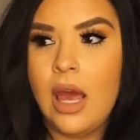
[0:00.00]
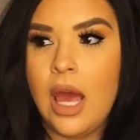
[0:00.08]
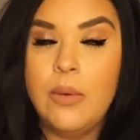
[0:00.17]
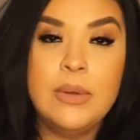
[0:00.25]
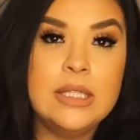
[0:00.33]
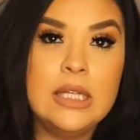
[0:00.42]

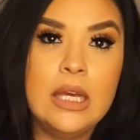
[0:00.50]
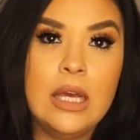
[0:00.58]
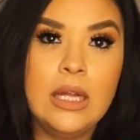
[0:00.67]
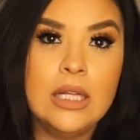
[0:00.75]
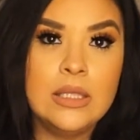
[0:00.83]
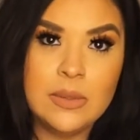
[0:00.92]
I was
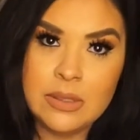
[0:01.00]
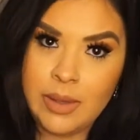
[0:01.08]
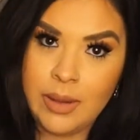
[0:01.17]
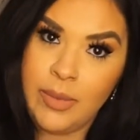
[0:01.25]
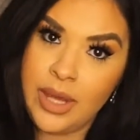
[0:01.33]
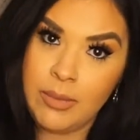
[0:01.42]
thinking this was
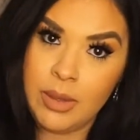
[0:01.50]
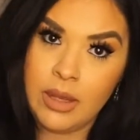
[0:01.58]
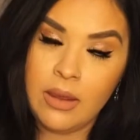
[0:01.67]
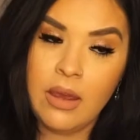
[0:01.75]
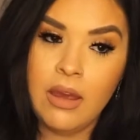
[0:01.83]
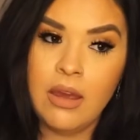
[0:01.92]
my
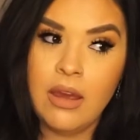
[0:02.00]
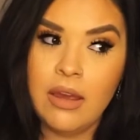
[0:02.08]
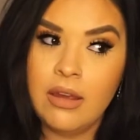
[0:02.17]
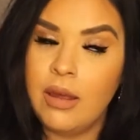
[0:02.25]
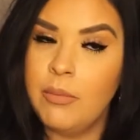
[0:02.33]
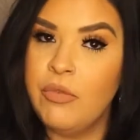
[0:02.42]
baby.
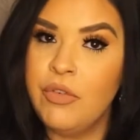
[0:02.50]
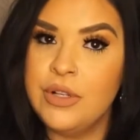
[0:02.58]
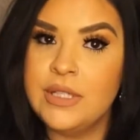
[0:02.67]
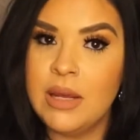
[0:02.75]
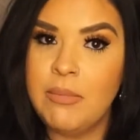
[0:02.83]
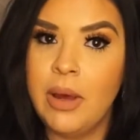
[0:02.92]
I'm a
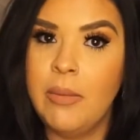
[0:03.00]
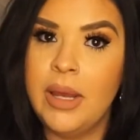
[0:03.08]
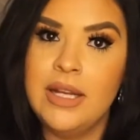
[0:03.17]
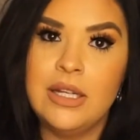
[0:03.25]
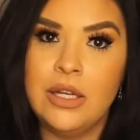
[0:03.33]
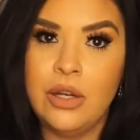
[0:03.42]
first-time mom.
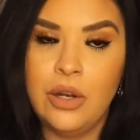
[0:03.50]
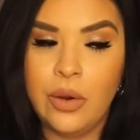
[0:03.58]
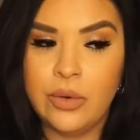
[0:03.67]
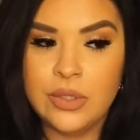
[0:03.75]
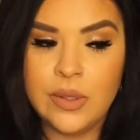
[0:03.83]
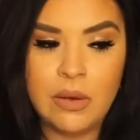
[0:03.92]
I didn't
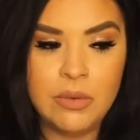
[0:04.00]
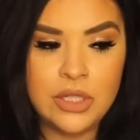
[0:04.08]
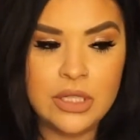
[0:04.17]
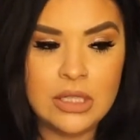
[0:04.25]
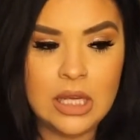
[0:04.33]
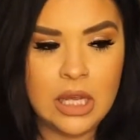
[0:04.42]
know, so I was
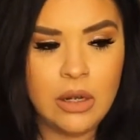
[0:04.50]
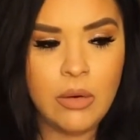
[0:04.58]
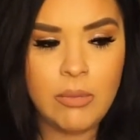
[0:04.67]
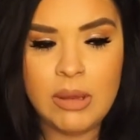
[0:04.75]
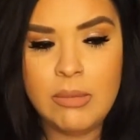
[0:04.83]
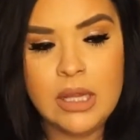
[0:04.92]
just thinking, oh,
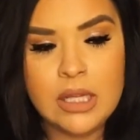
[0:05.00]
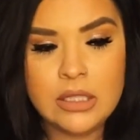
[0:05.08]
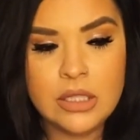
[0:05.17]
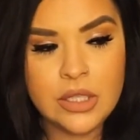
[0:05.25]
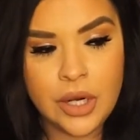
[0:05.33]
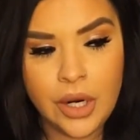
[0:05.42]
maybe
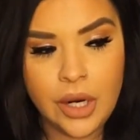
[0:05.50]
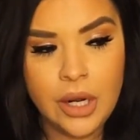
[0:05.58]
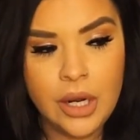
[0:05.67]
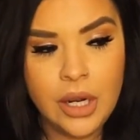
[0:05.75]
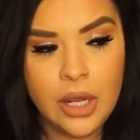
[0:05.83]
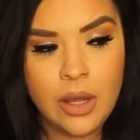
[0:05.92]
this is her.
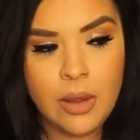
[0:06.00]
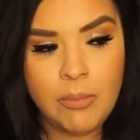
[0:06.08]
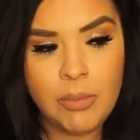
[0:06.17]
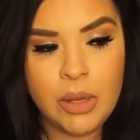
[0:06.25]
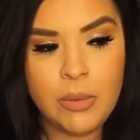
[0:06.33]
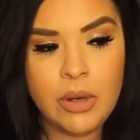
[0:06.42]

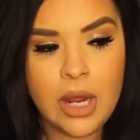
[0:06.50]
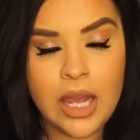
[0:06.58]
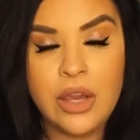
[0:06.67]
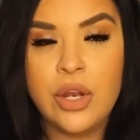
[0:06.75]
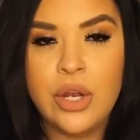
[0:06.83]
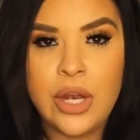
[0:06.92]
But I
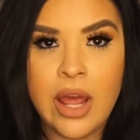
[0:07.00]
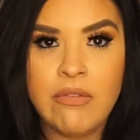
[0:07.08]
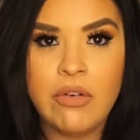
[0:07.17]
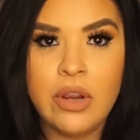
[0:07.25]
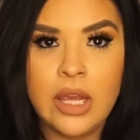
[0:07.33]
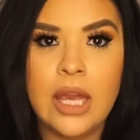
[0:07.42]
could
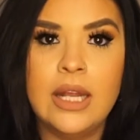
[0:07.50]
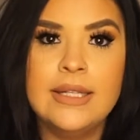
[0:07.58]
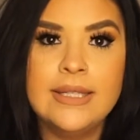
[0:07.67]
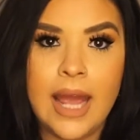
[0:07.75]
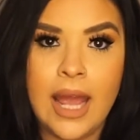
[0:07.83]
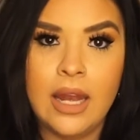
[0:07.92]
never get
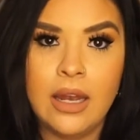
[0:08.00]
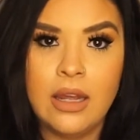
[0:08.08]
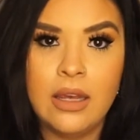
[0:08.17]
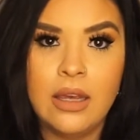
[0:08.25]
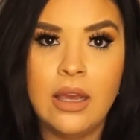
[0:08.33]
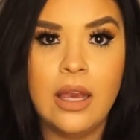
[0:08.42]
10
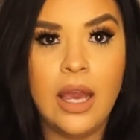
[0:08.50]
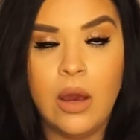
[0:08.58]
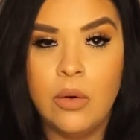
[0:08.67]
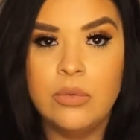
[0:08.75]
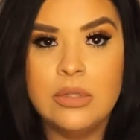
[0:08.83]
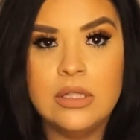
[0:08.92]

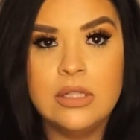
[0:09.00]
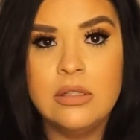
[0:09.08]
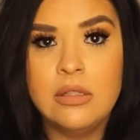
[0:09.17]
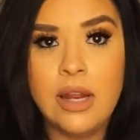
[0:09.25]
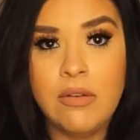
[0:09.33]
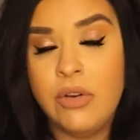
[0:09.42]
counts.
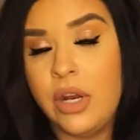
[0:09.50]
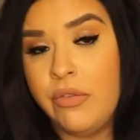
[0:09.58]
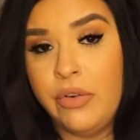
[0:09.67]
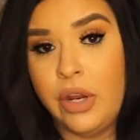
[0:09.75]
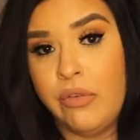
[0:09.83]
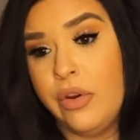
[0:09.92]
Never.
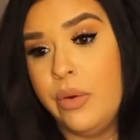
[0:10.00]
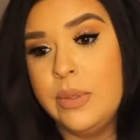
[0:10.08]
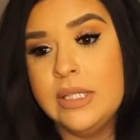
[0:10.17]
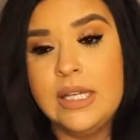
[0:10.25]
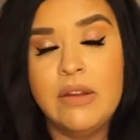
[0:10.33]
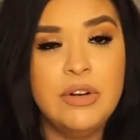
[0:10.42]
It
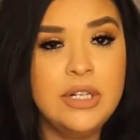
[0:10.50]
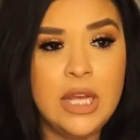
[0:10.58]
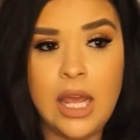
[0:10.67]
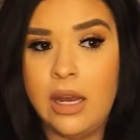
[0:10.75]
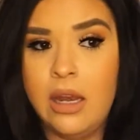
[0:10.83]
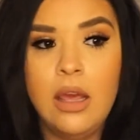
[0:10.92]
was never
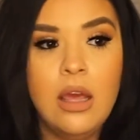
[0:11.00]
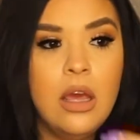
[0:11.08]
10.